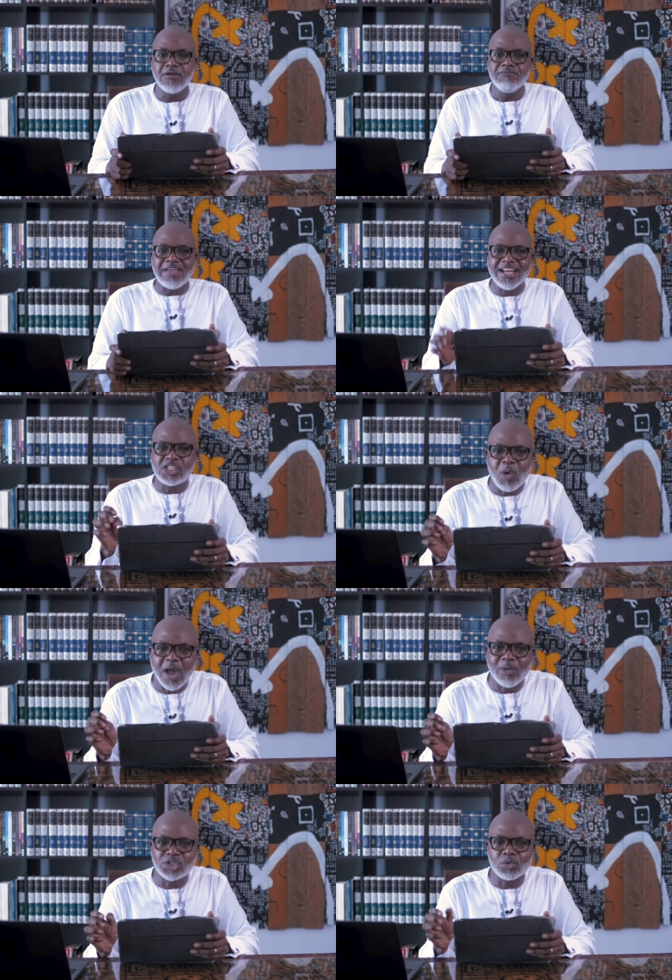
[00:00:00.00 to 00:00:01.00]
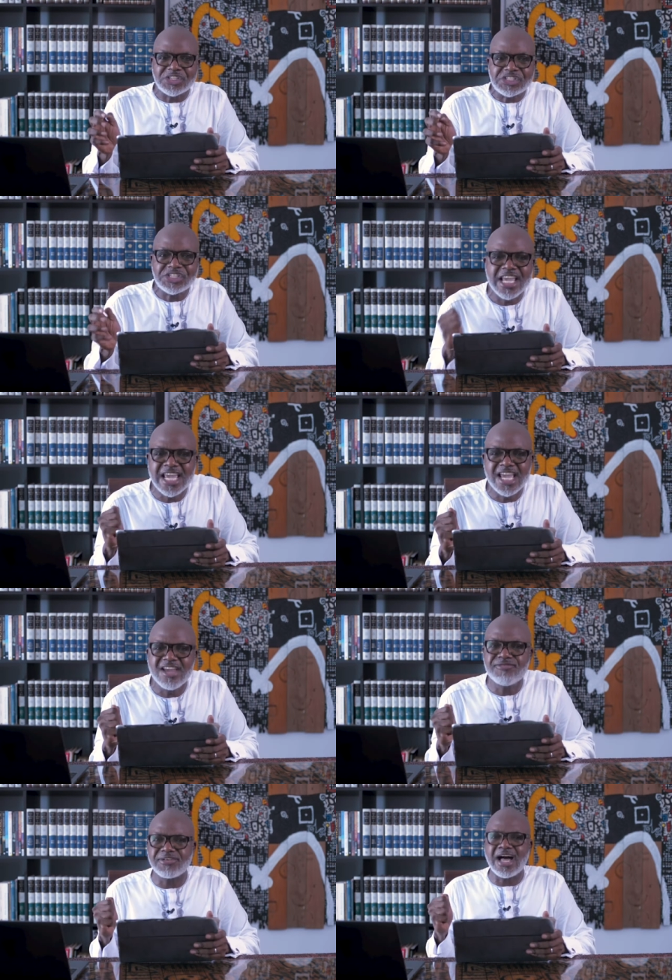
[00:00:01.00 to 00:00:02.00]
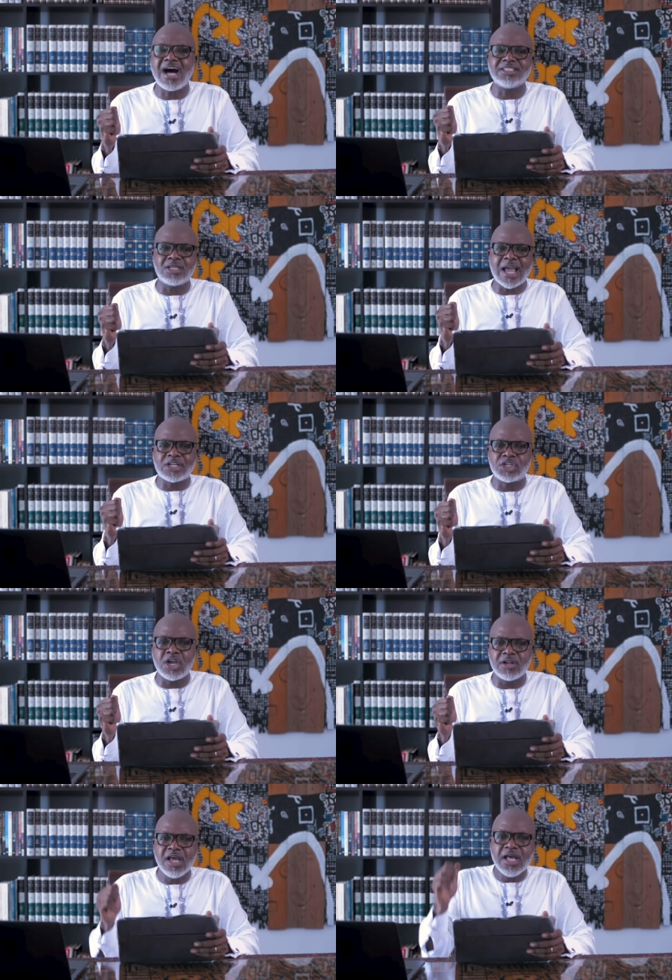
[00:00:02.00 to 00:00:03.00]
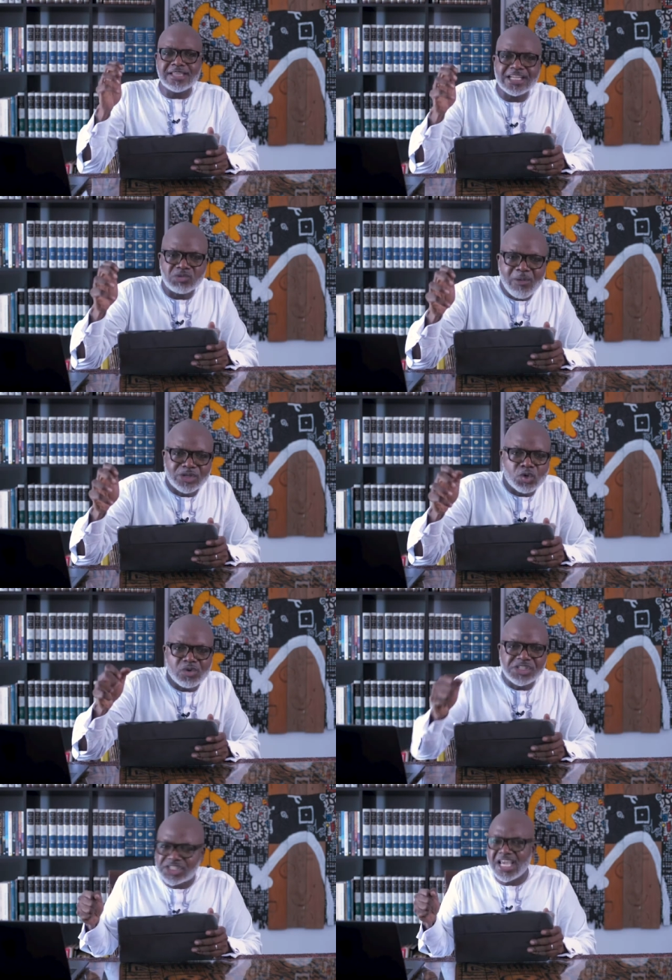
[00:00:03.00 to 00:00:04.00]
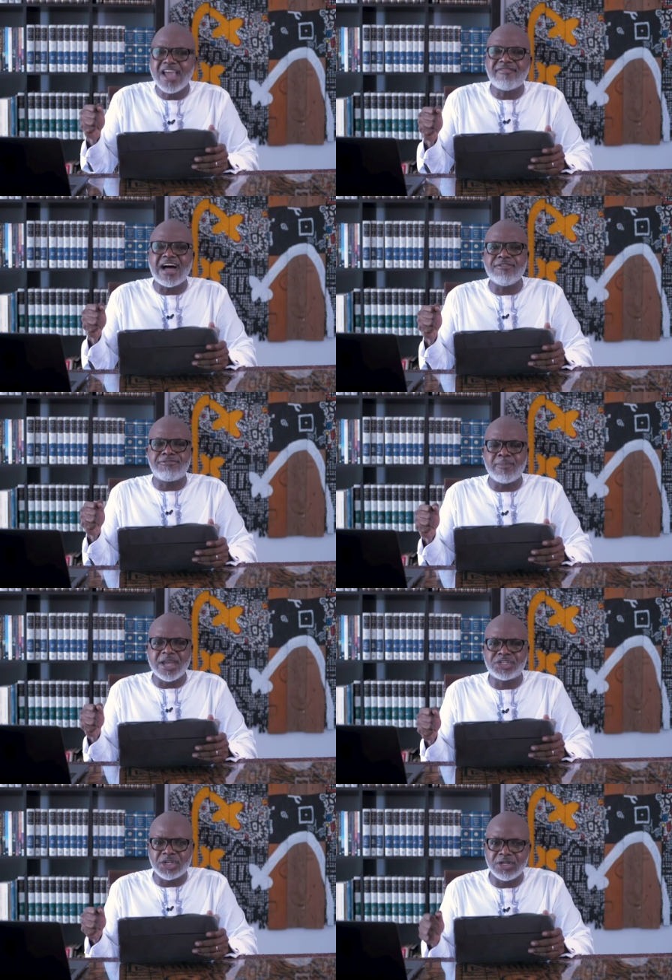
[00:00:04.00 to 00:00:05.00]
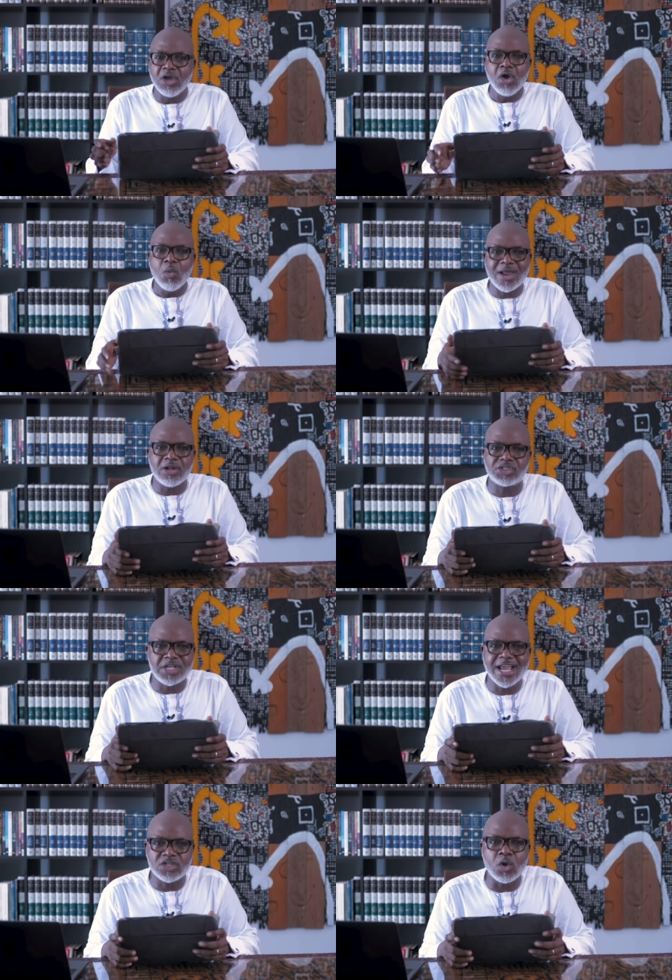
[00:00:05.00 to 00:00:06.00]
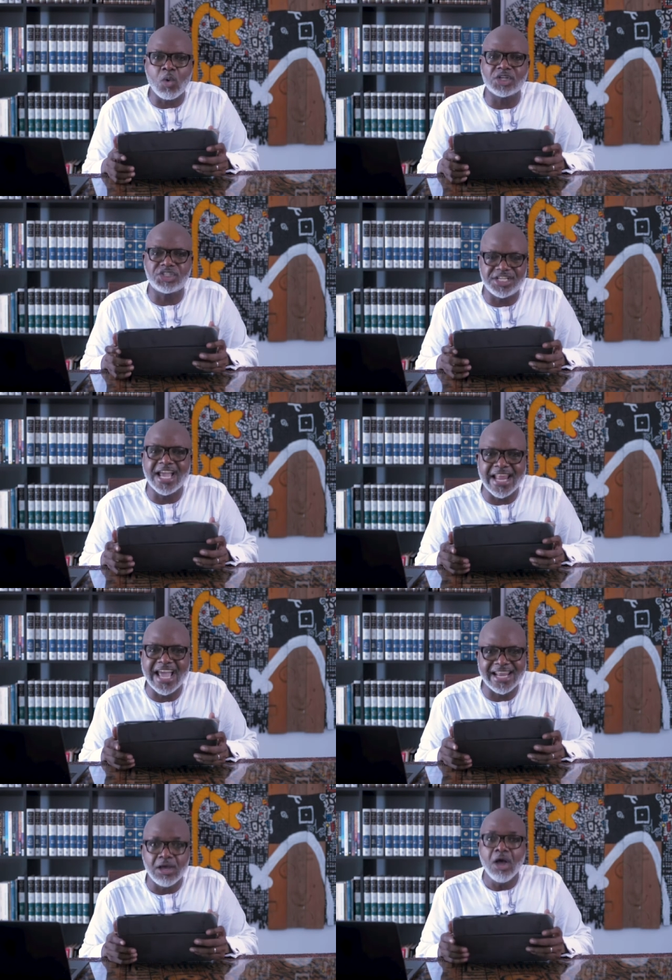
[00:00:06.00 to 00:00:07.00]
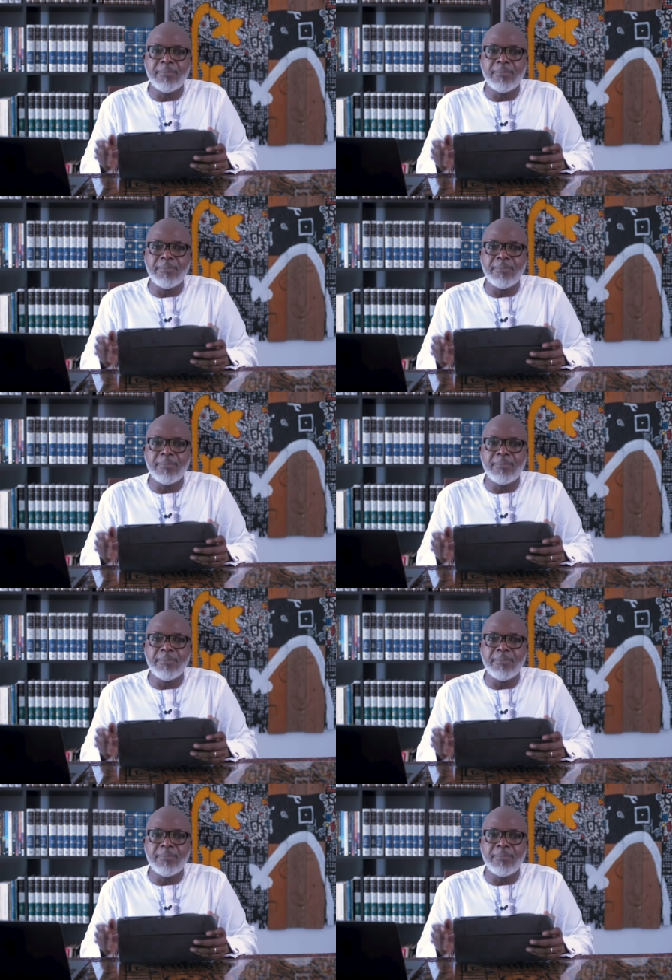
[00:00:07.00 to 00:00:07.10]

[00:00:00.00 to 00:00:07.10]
That is where we should receive our direction. That's where we should receive our information. We're not saying don't watch CNN,